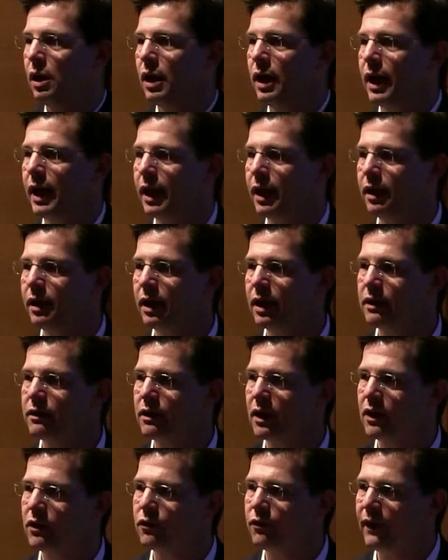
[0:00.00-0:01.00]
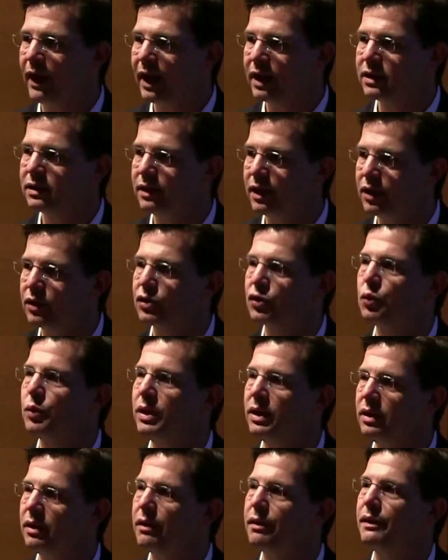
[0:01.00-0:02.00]
And as vaccinators, we
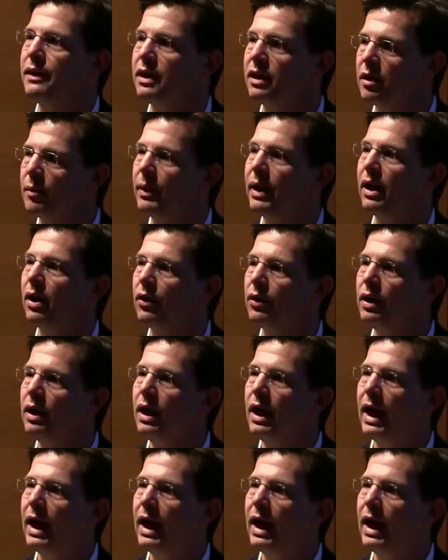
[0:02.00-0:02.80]
need to think about